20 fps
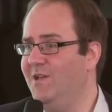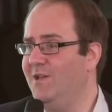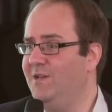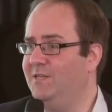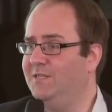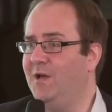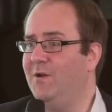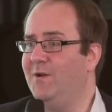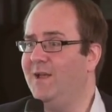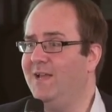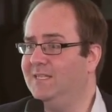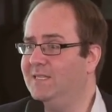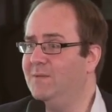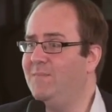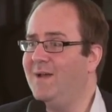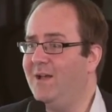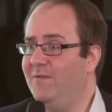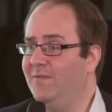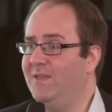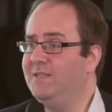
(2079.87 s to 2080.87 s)
So it's
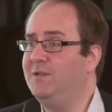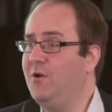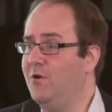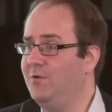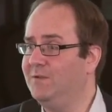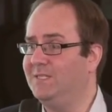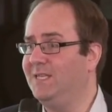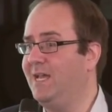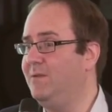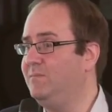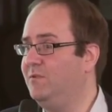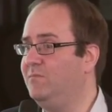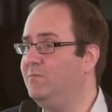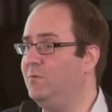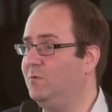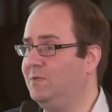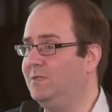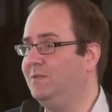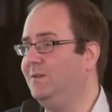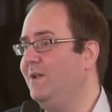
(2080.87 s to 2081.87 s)
about this concept of more